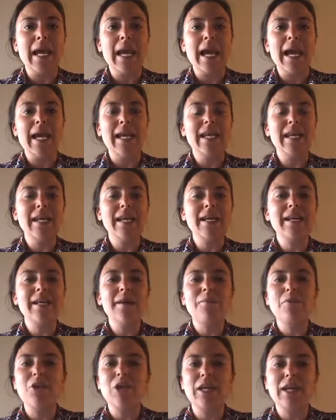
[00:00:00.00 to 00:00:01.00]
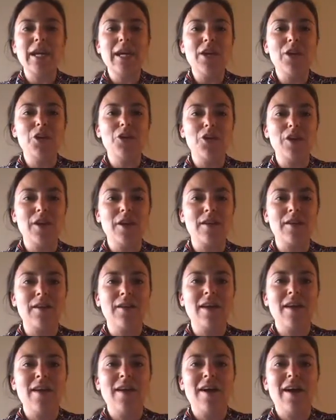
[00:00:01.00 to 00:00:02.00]
any communication
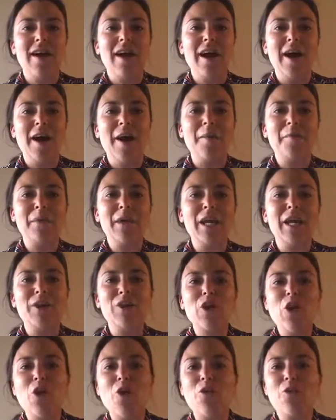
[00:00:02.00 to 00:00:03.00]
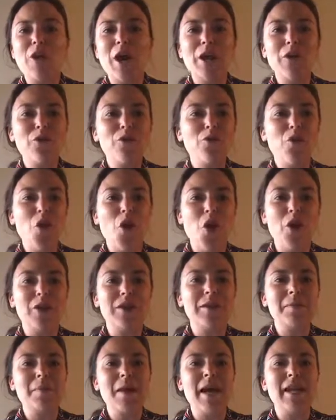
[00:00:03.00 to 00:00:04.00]
can go right or wrong
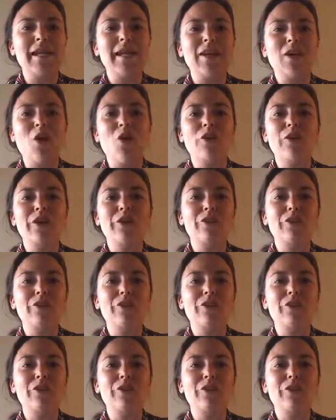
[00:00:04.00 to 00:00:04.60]
depending on the